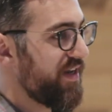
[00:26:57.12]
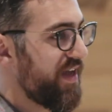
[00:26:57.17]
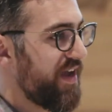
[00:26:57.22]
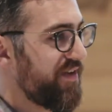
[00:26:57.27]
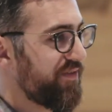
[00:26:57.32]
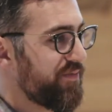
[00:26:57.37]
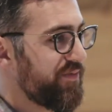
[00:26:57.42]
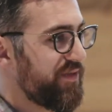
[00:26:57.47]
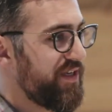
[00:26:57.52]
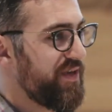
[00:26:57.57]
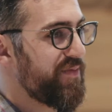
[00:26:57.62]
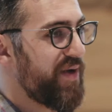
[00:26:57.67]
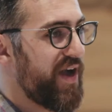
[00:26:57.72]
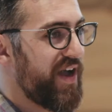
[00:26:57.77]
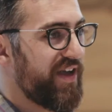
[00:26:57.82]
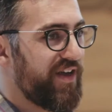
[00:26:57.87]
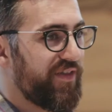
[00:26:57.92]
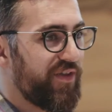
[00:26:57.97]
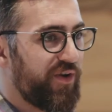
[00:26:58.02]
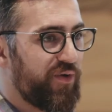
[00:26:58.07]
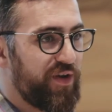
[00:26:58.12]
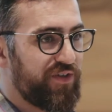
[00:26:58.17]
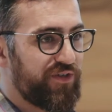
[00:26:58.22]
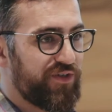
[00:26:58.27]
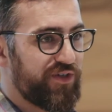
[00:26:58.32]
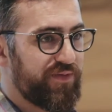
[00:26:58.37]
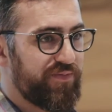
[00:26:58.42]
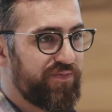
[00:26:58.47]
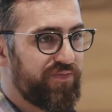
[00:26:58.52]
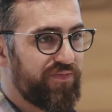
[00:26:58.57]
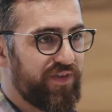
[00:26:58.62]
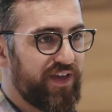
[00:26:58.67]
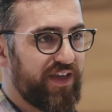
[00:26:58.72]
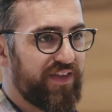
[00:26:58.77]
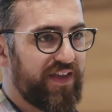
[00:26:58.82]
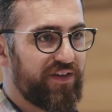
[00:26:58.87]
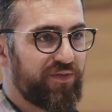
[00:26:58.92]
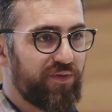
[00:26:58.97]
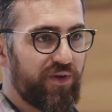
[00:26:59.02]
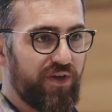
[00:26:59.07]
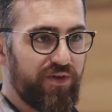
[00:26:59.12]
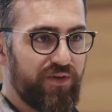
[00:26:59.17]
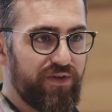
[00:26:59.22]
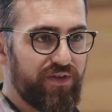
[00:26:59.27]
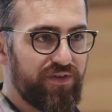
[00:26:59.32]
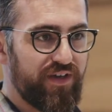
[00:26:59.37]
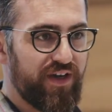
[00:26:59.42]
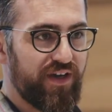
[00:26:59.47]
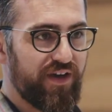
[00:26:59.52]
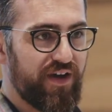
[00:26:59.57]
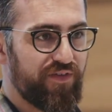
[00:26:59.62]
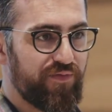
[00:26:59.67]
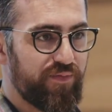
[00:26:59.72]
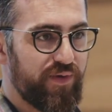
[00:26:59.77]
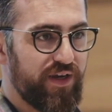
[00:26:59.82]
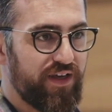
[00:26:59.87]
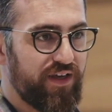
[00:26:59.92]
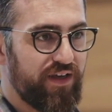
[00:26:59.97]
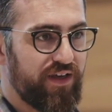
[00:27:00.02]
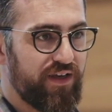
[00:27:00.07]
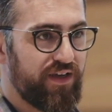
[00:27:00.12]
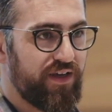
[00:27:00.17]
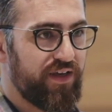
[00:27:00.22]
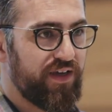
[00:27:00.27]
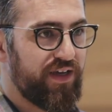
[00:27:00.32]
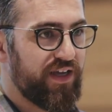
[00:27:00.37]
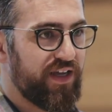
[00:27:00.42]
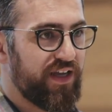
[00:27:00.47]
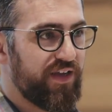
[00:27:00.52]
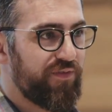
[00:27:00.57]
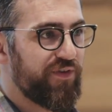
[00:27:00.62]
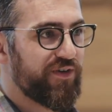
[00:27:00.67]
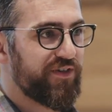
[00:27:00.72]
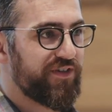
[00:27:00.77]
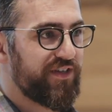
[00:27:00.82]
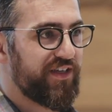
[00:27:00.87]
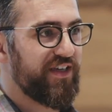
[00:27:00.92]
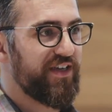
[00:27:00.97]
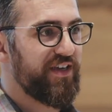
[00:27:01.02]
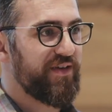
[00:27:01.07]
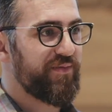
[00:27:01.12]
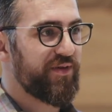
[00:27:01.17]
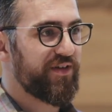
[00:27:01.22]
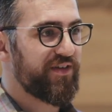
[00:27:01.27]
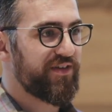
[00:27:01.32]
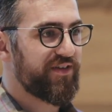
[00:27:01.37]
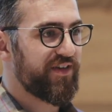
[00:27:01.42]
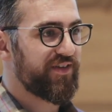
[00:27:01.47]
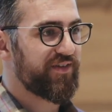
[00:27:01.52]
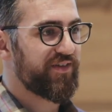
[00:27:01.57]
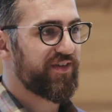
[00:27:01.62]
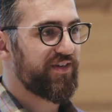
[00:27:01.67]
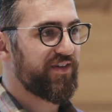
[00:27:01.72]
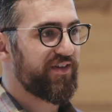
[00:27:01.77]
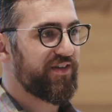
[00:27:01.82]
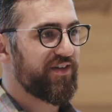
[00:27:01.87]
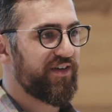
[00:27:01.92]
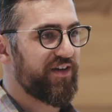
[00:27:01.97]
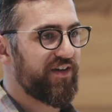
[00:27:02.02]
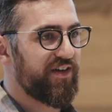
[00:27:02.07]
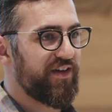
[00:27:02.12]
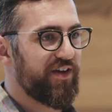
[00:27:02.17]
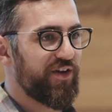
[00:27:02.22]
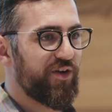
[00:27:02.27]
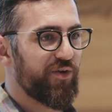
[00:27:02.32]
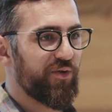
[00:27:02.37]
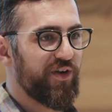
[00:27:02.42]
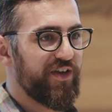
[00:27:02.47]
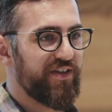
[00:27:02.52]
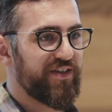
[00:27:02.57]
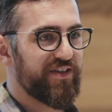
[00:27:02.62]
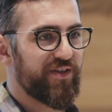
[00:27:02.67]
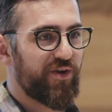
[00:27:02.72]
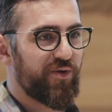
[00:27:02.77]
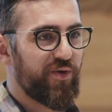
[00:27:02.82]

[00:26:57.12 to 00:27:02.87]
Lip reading: need to have some team buy-in on the question, and that's where you do this kickoff meeting. If your team doesn't agree that